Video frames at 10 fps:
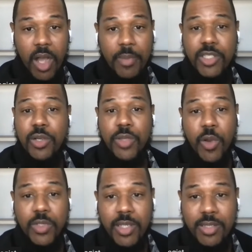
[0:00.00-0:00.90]
And
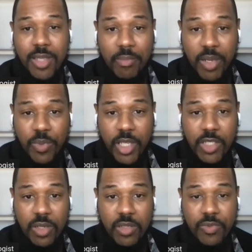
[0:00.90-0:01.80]
so those things can be
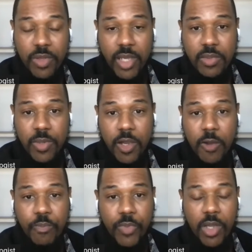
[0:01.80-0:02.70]
really stressful as
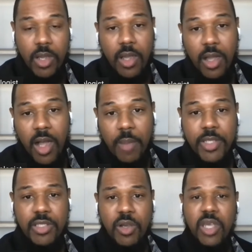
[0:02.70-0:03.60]
well.
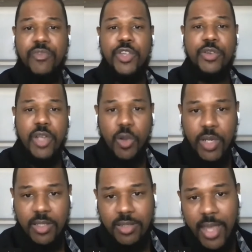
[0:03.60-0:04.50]
And so if you
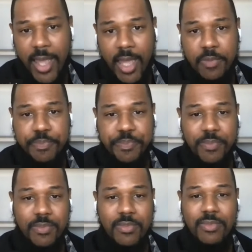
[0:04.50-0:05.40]
notice that
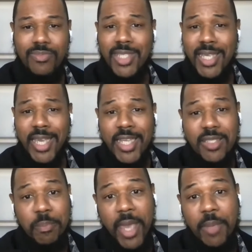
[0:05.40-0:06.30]

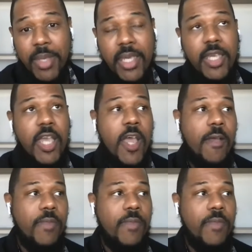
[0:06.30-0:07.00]
kids may be,